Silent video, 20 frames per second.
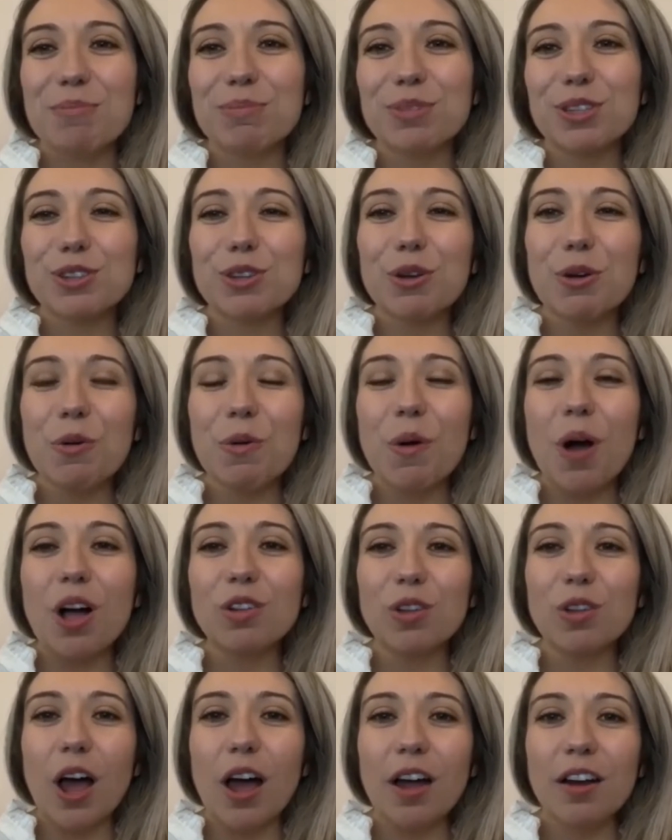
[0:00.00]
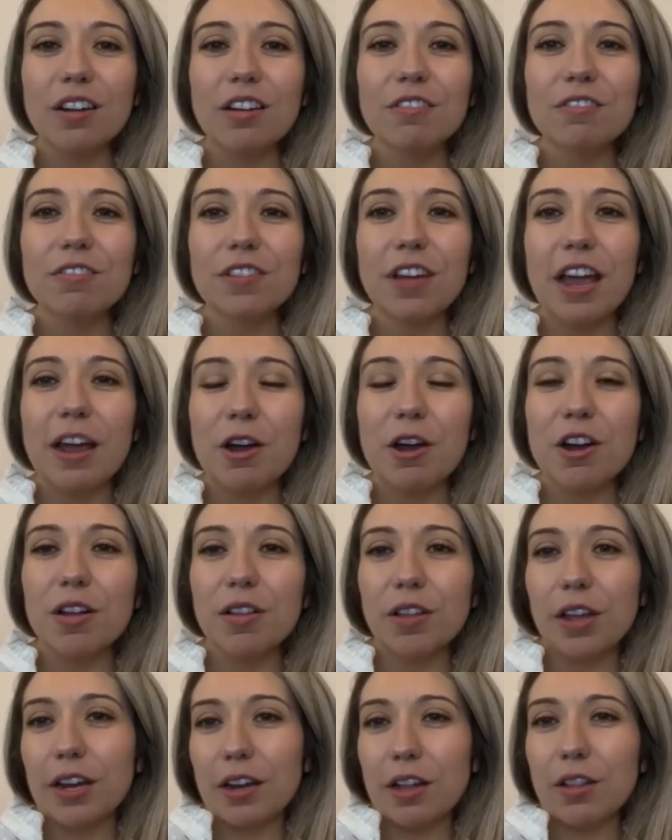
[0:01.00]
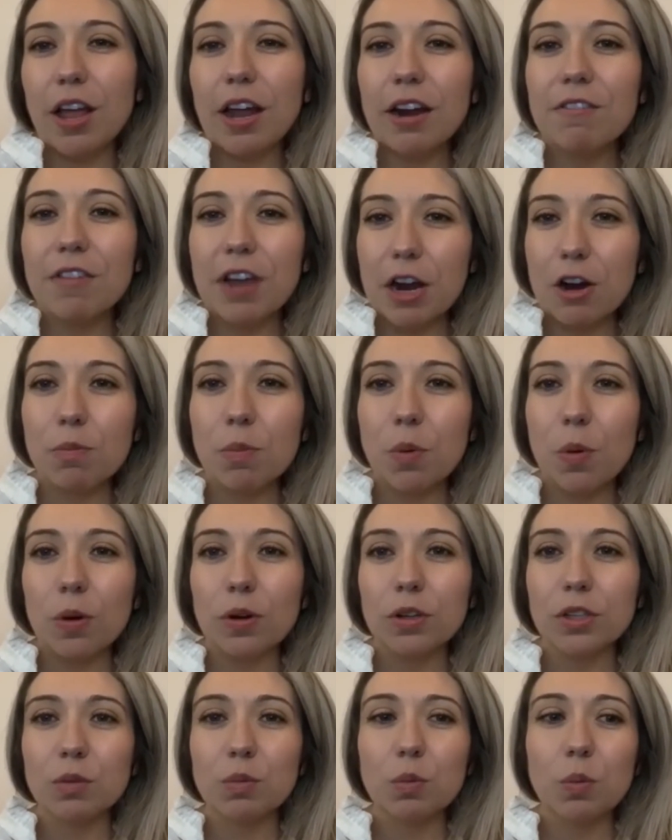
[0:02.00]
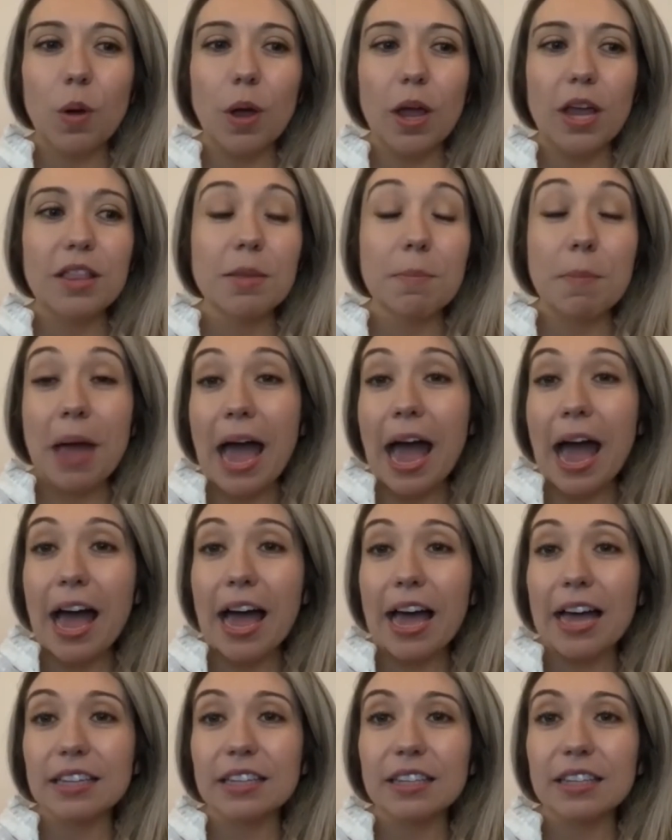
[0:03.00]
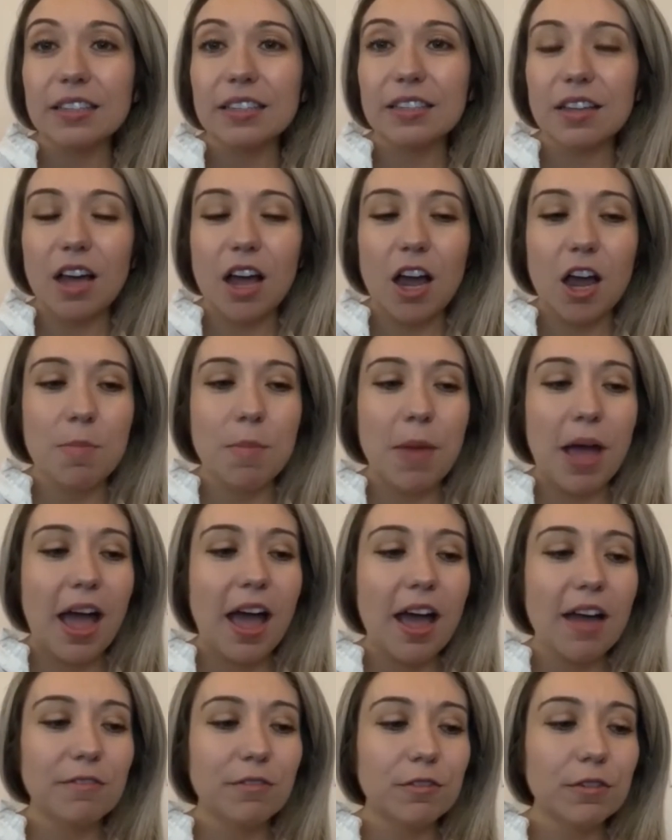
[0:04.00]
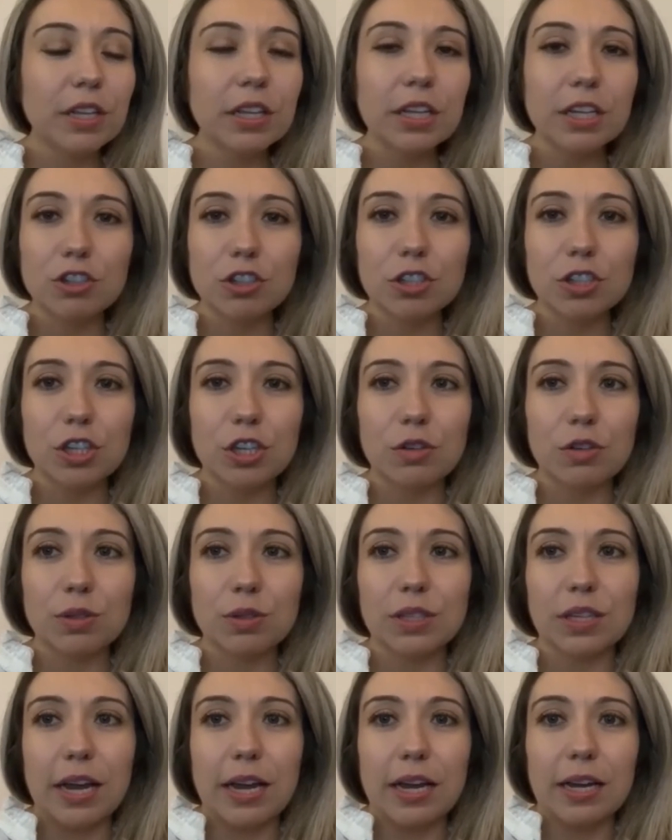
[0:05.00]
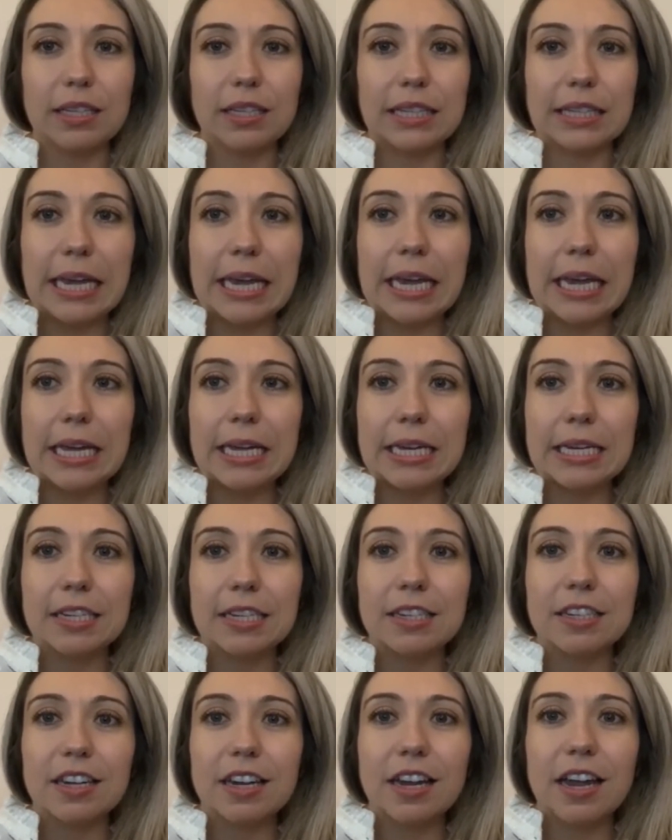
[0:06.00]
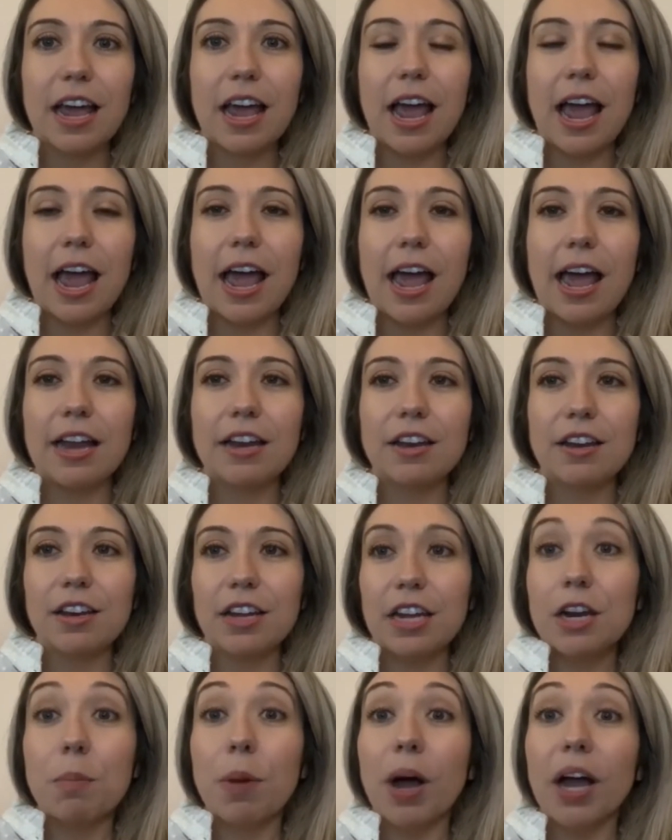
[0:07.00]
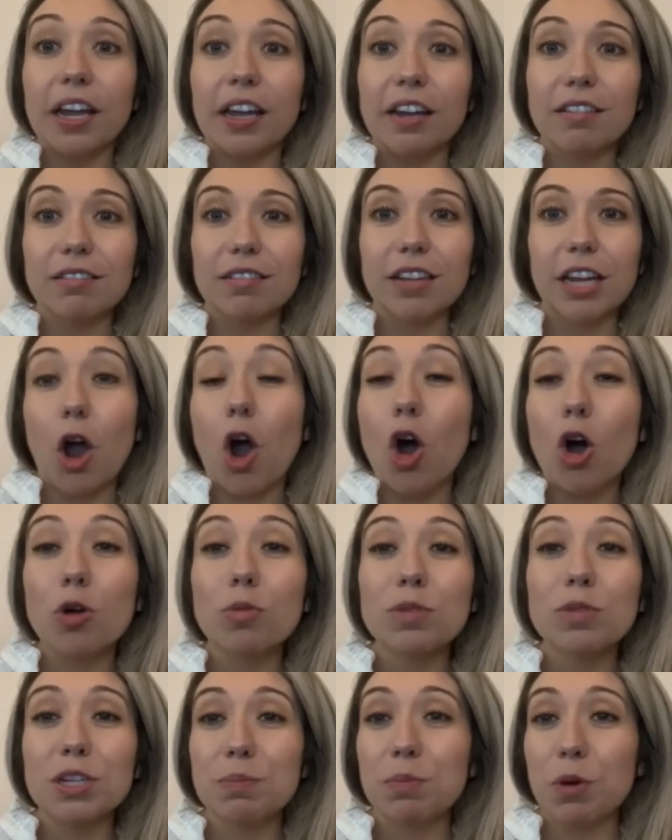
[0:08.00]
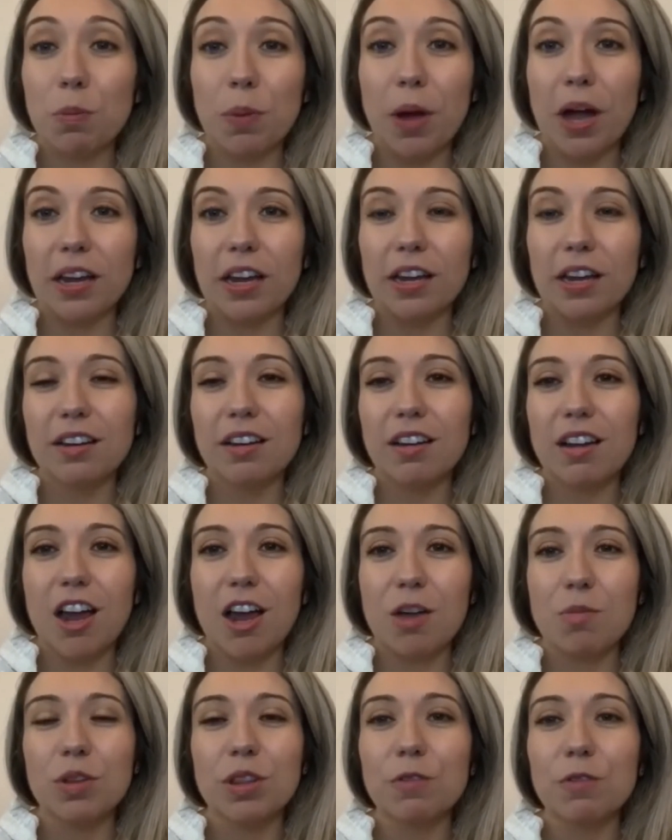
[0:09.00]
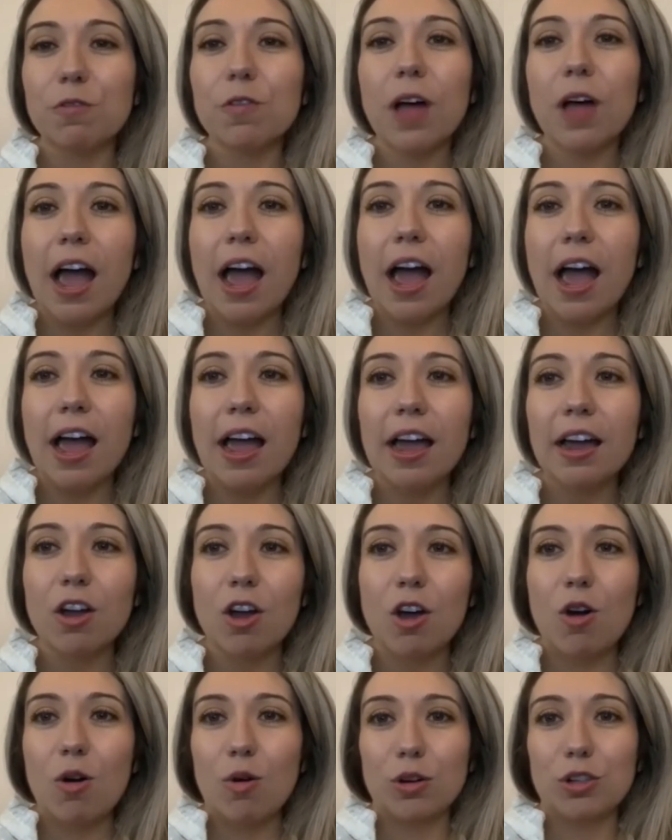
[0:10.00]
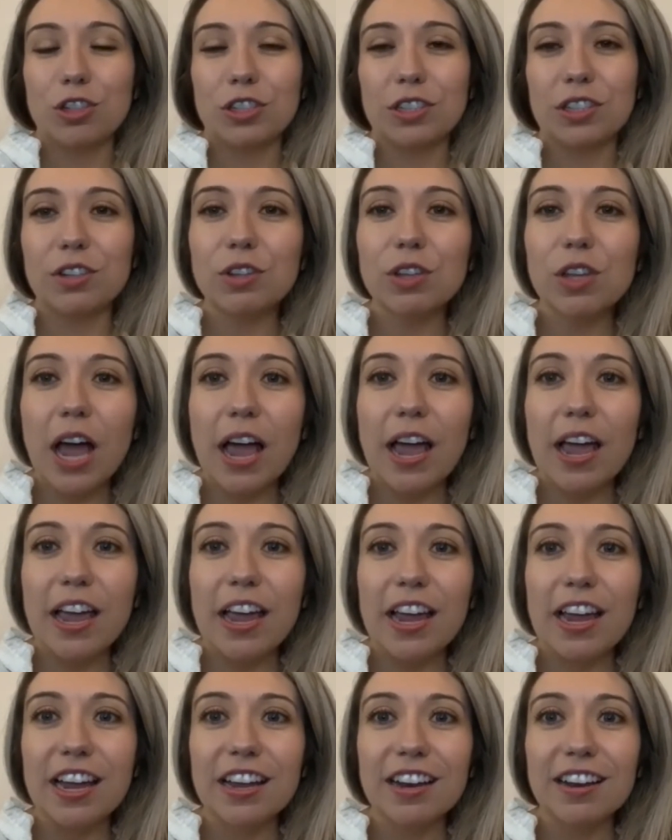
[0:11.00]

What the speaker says: So a lot of airports in the past have really just used like sand and in a bucket, like a Home Depot bucket, with a flag or just a light.